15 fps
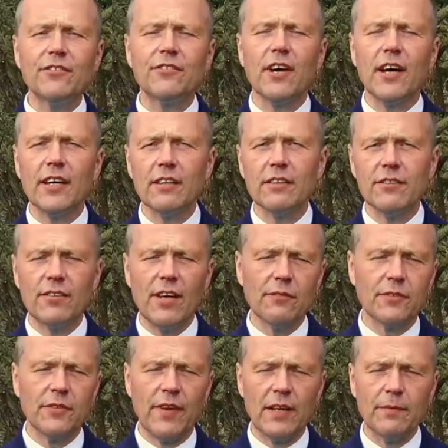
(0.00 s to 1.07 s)
style,
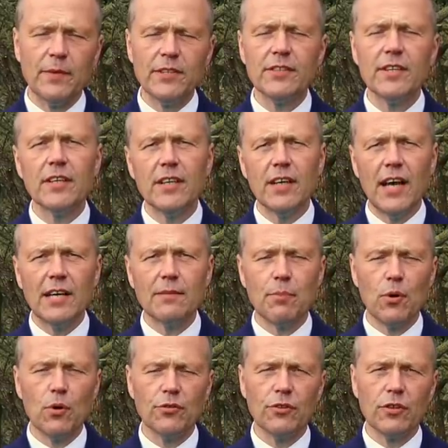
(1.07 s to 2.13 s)
self-development, and
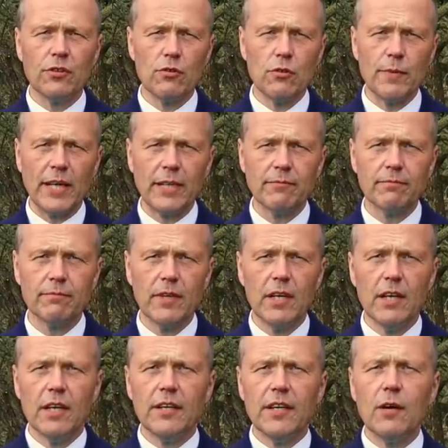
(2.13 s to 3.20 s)
personal grooming.
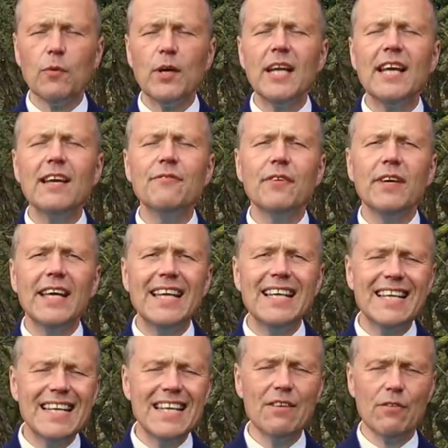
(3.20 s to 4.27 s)
Now, we live in
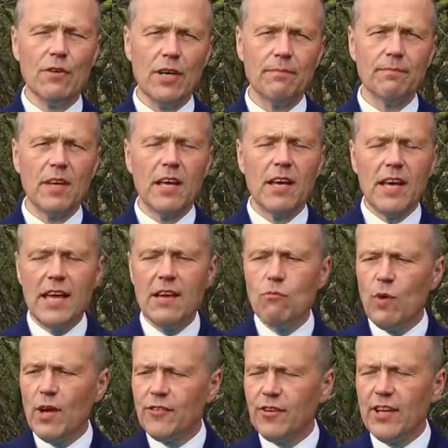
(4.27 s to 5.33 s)
an era in
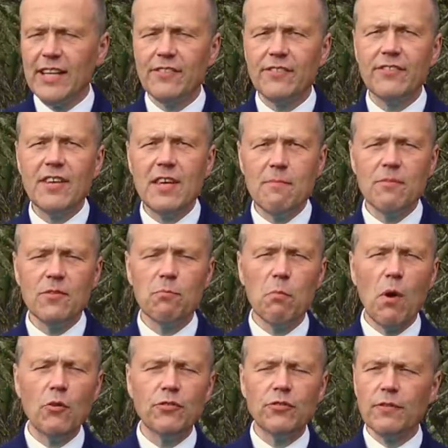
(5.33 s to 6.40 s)
which it seems
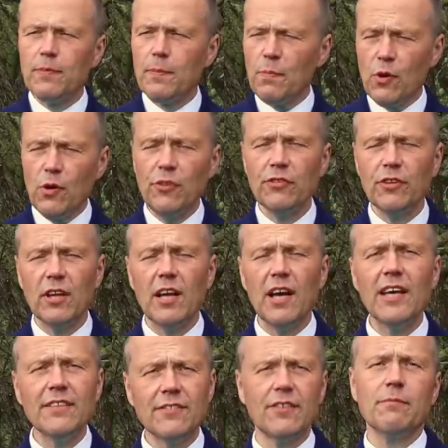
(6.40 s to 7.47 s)
most of the personal
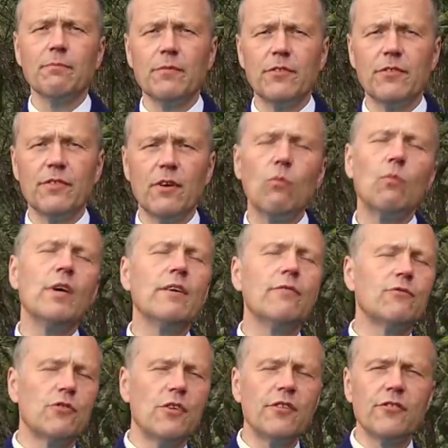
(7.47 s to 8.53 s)
items that we
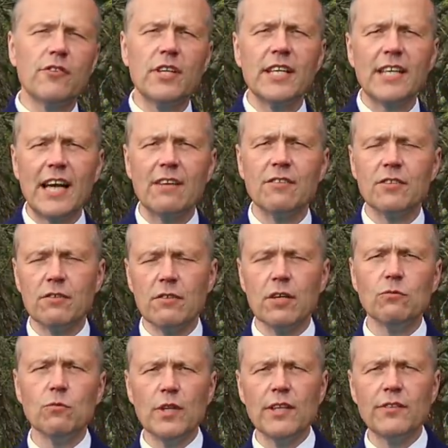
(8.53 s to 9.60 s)
have traditionally carried
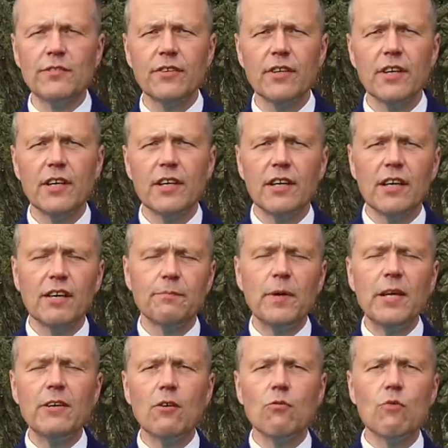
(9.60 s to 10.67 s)
around with us have
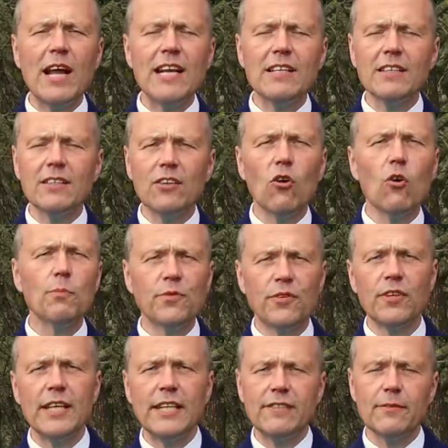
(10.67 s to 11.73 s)
been rendered
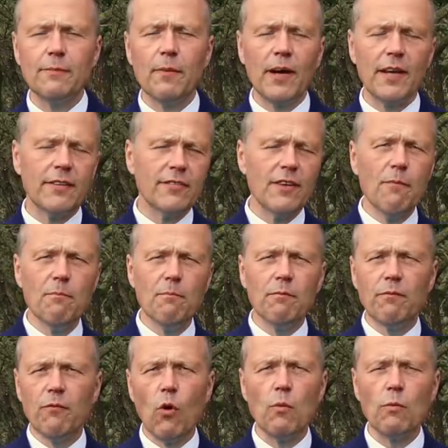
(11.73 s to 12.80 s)
obsolete by some
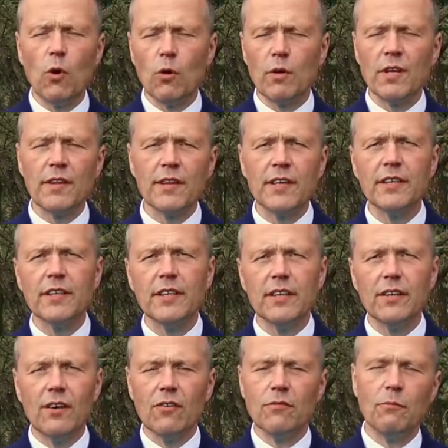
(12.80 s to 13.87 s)
form or another
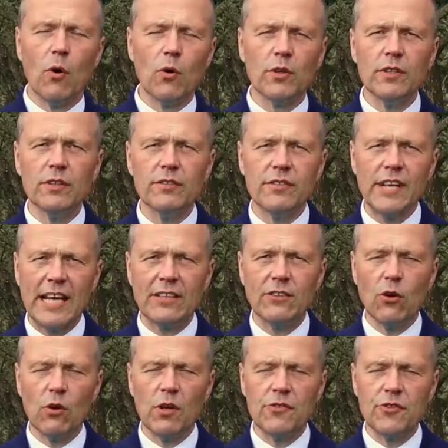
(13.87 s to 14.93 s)
of modern
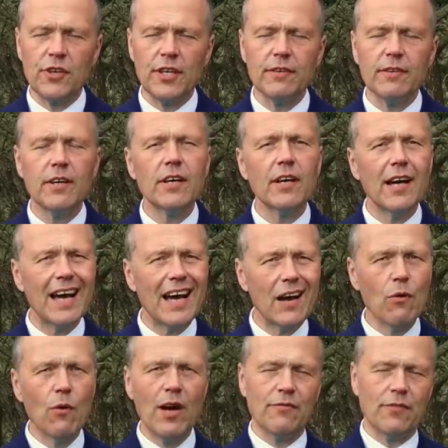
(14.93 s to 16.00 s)
technology.
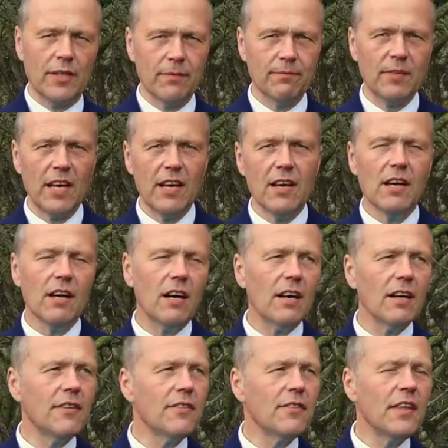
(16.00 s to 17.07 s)
However,
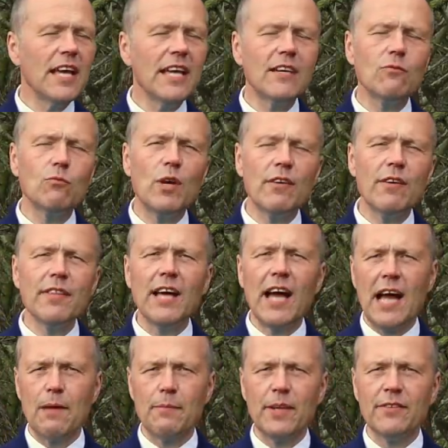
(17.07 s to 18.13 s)
I think we're in the
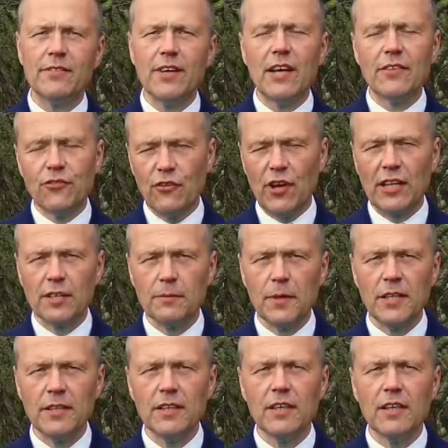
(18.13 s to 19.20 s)
habit, as
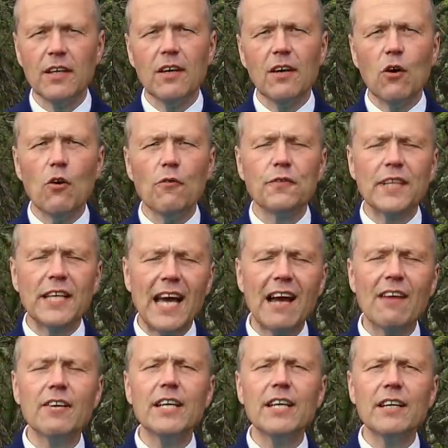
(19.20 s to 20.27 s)
gentlemen, of
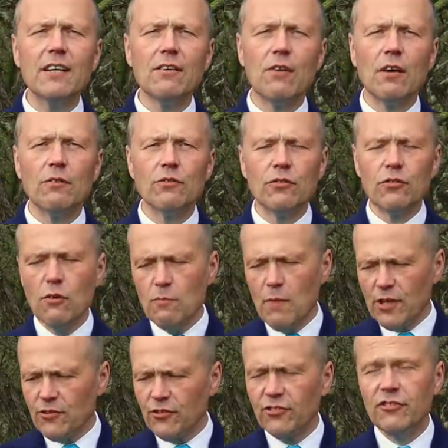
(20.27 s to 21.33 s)
carrying around so
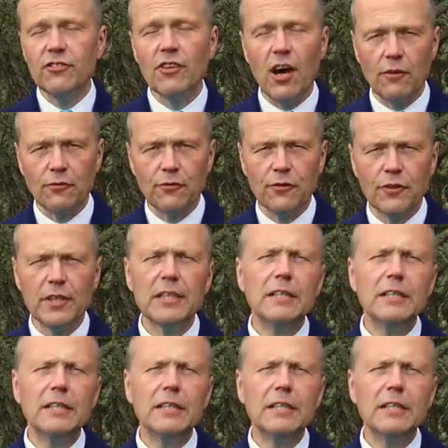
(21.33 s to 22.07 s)
much stuff,